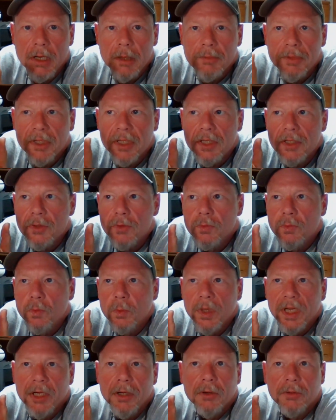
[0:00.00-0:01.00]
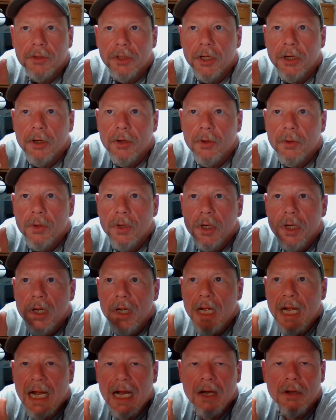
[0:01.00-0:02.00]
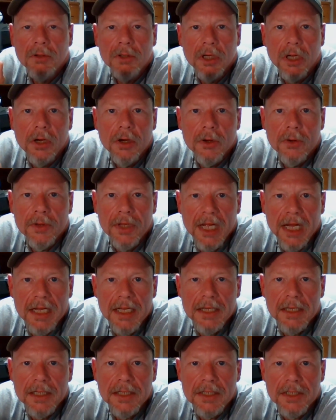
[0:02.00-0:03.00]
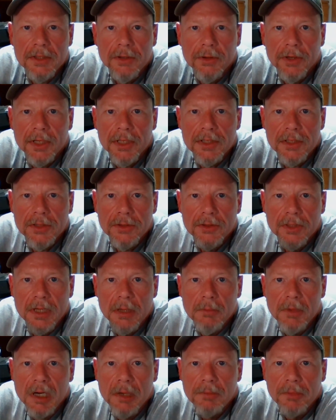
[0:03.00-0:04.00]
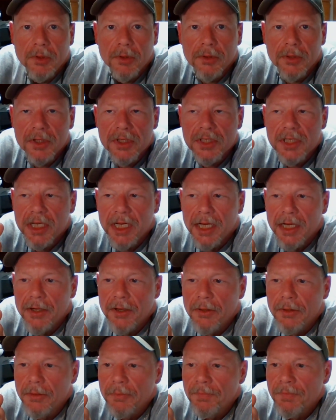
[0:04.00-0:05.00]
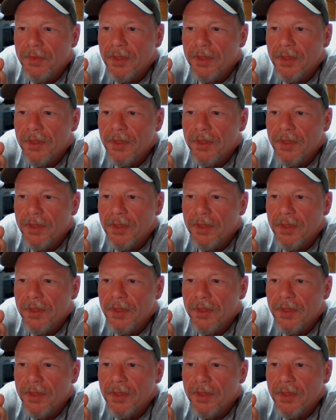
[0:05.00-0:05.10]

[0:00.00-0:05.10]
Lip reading: because we don't know how low that is going to come up on the scale,